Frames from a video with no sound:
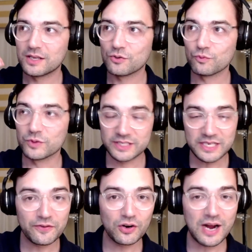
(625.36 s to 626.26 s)

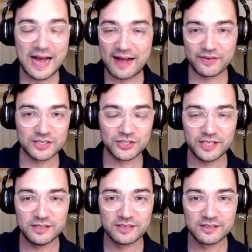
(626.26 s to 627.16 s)
receiver,
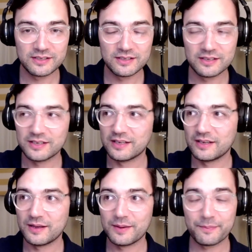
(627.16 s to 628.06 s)
obviously,
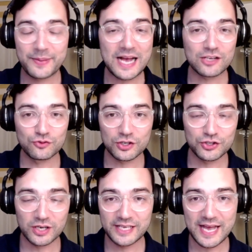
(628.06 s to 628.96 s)
pass
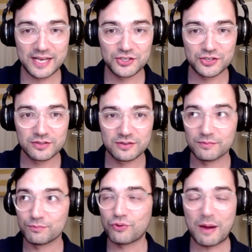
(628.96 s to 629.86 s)
rusher on the edge,
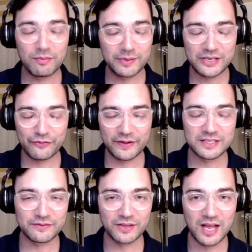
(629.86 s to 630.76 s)
probably
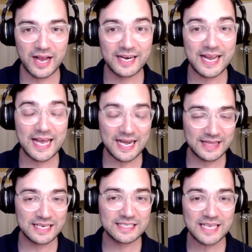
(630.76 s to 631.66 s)
defensive line, and I
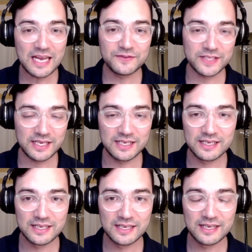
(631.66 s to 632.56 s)
think safety
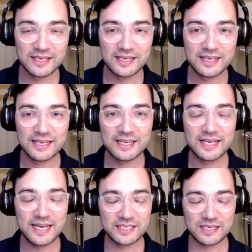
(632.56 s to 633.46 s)

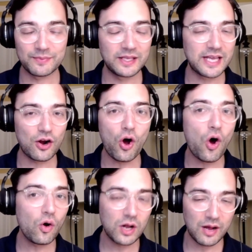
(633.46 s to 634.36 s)
is something that
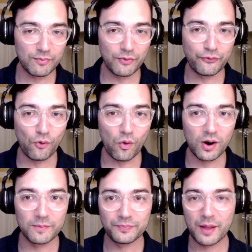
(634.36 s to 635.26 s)
all come
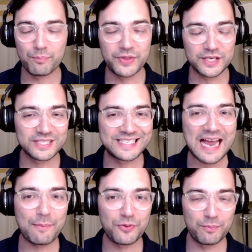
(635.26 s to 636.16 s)
before this
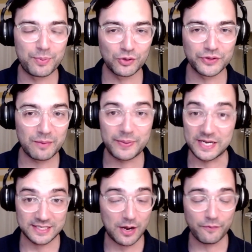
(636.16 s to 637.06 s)
depth building
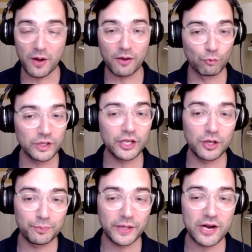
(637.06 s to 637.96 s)
piece. Now, if a really
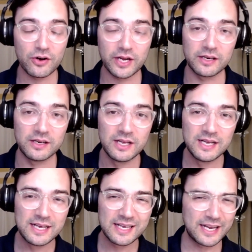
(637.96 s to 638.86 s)
good player
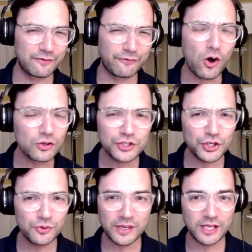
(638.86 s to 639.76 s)
can fall to
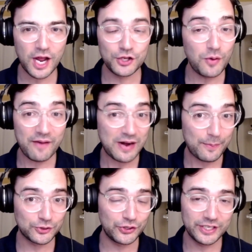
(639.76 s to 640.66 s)
you and you have an
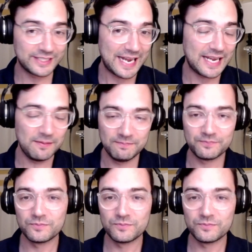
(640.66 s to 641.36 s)
opportunity to take him,